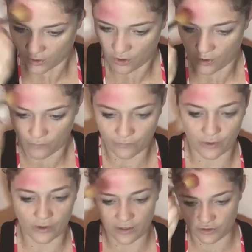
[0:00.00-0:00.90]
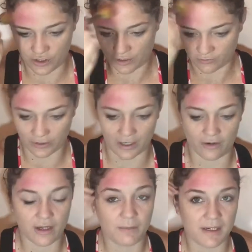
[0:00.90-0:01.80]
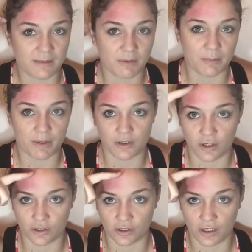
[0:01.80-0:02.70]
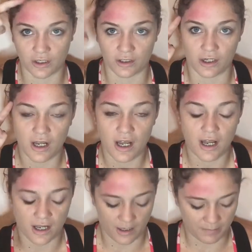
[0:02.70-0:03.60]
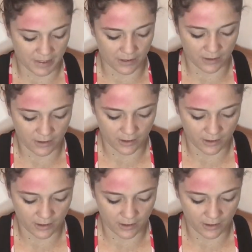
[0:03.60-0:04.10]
over the general area because I'm going to put a darker color up here.